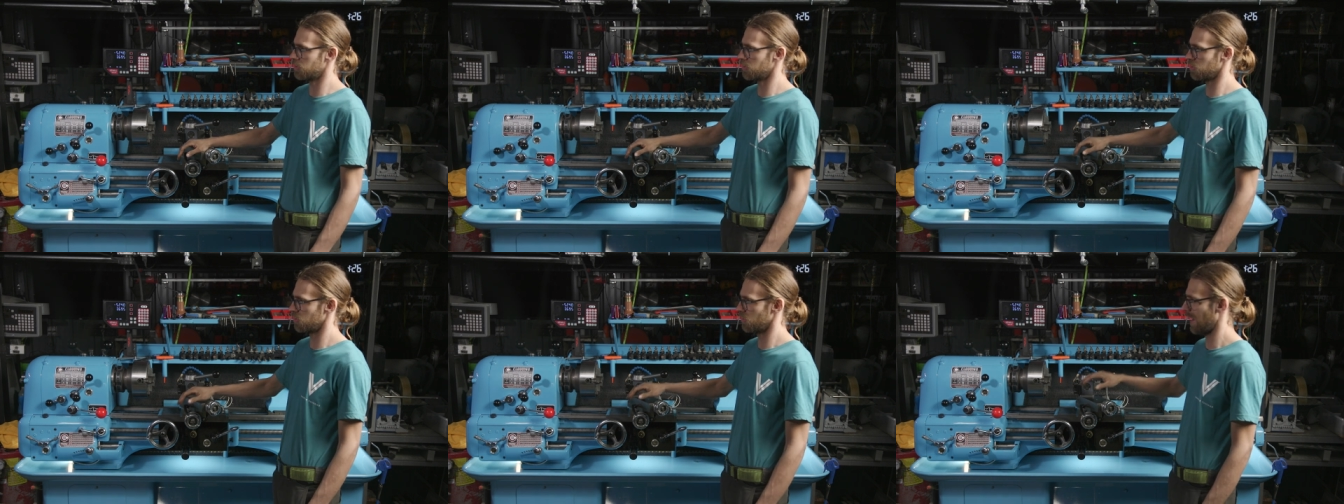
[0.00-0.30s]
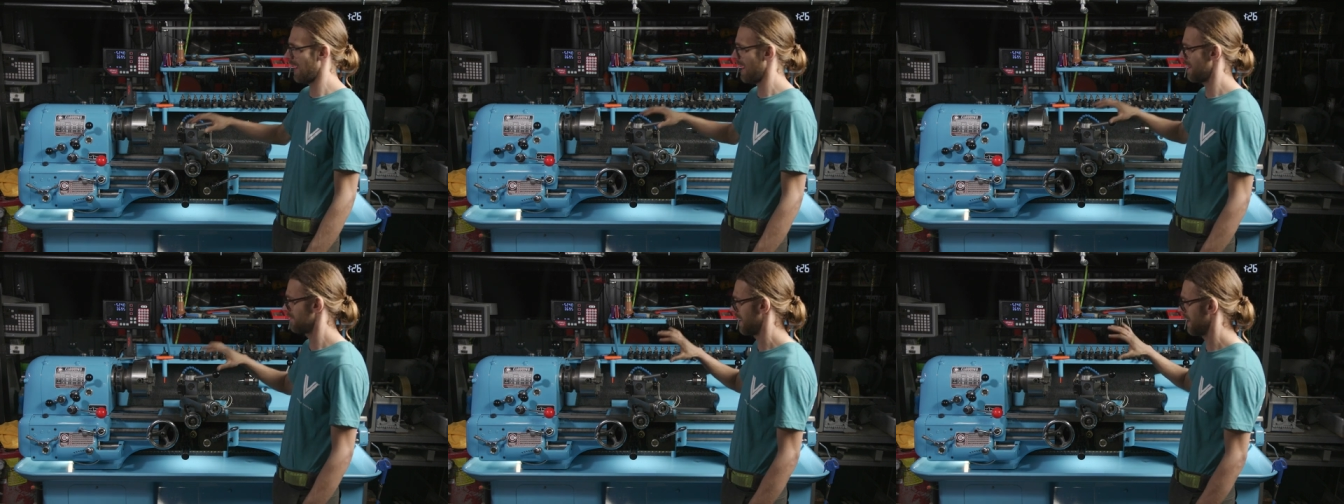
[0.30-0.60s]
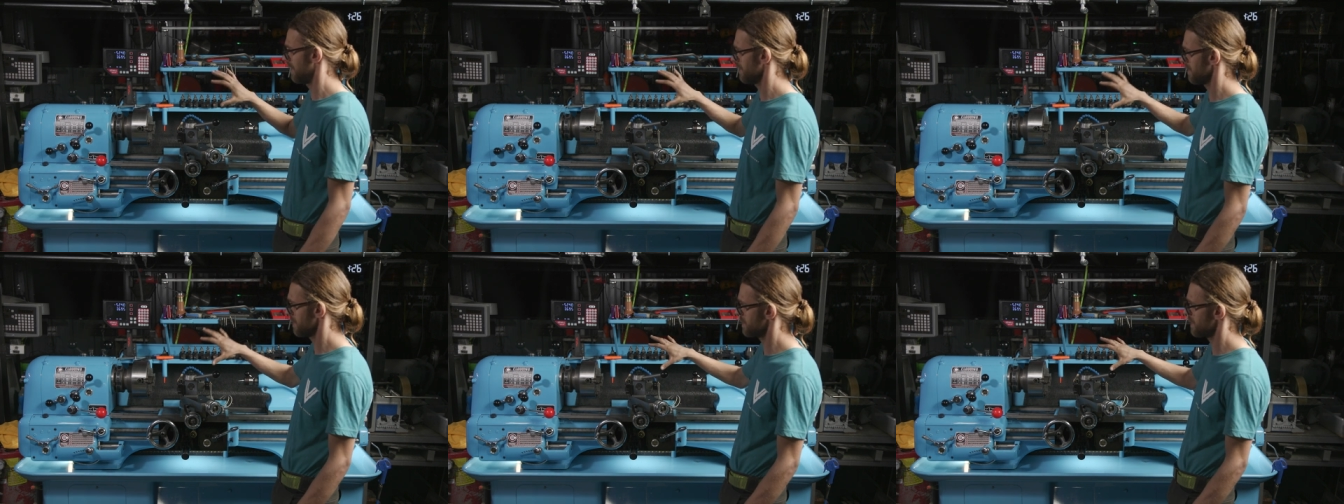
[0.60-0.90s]
to have
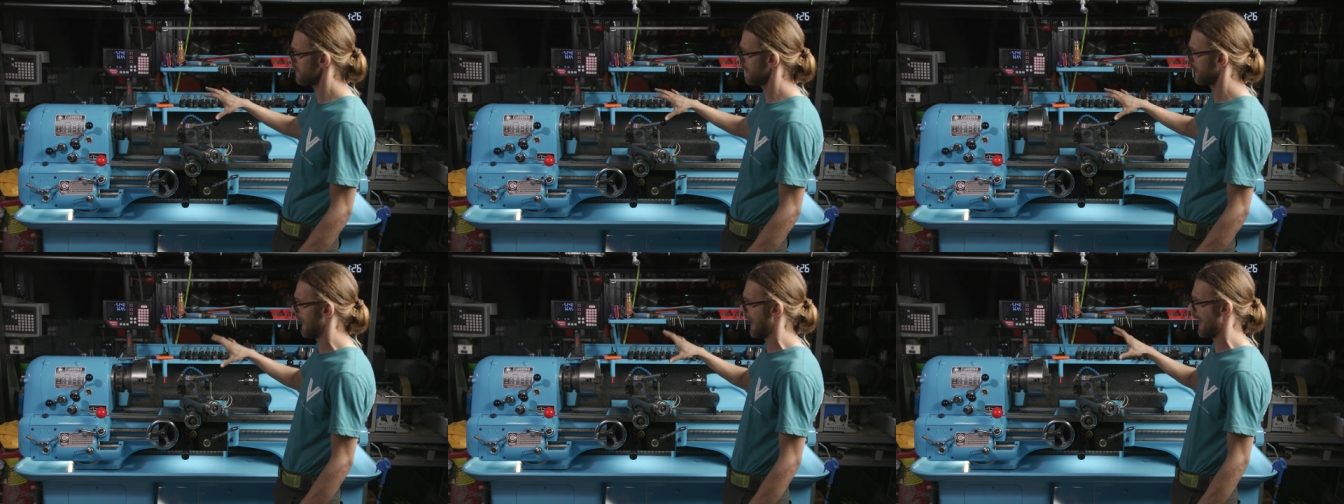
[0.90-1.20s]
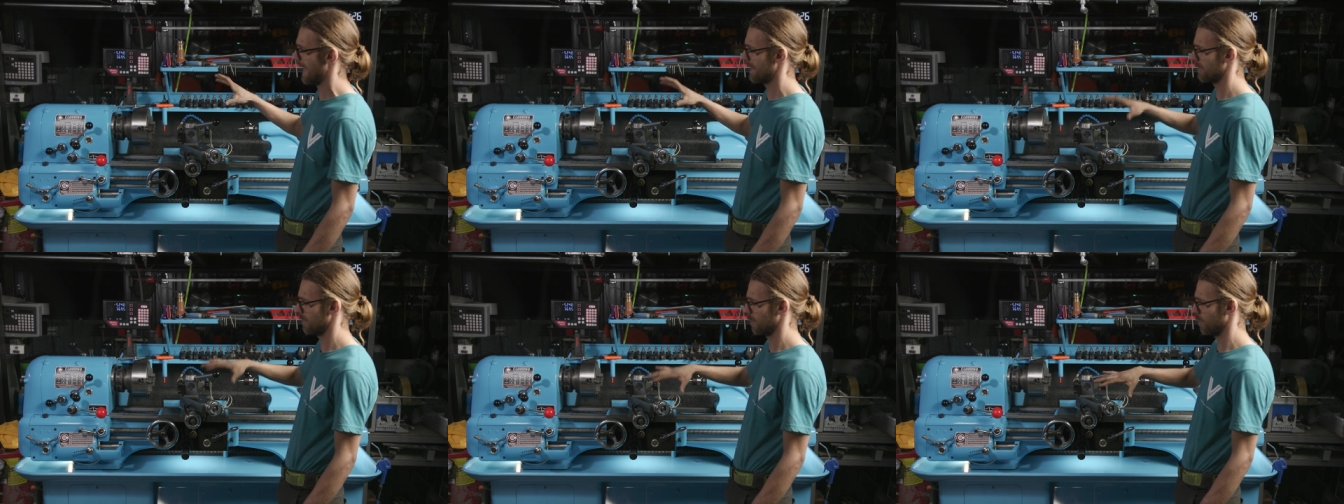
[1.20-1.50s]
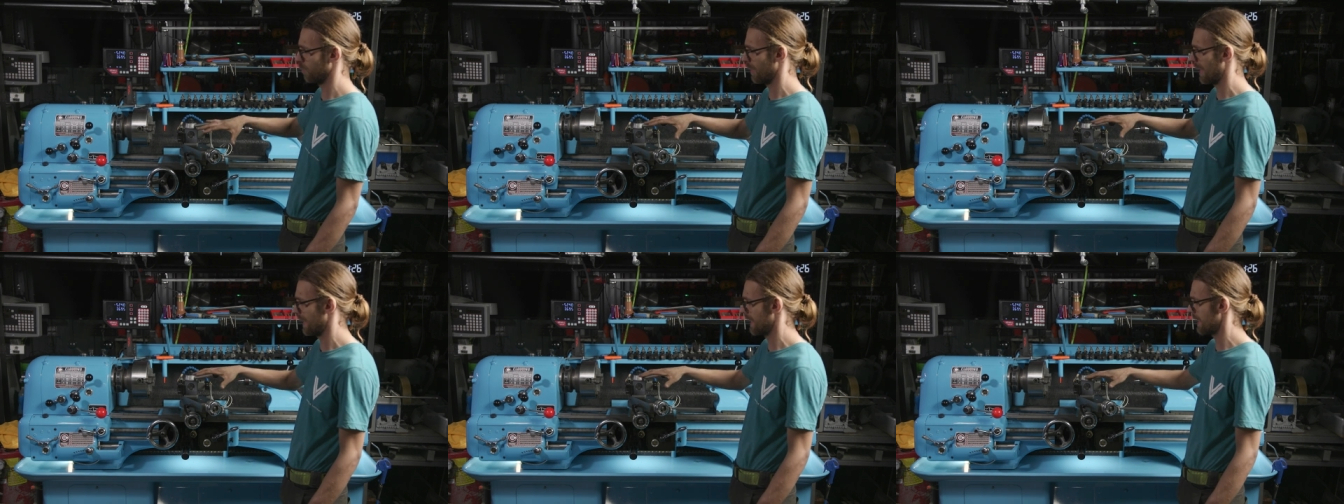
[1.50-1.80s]
everything at the
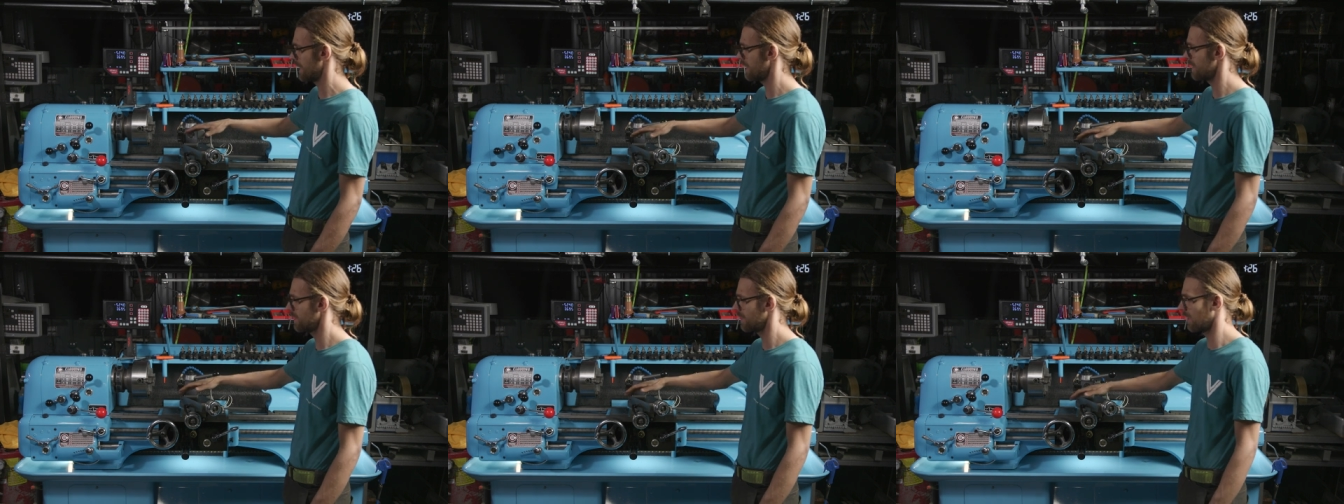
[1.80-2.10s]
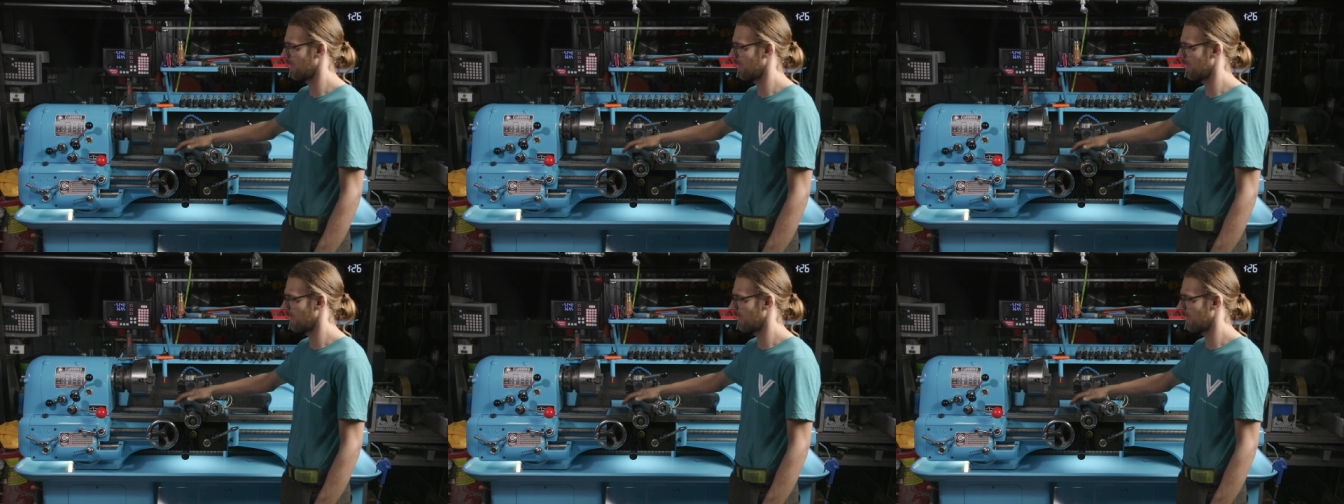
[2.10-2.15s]
ready.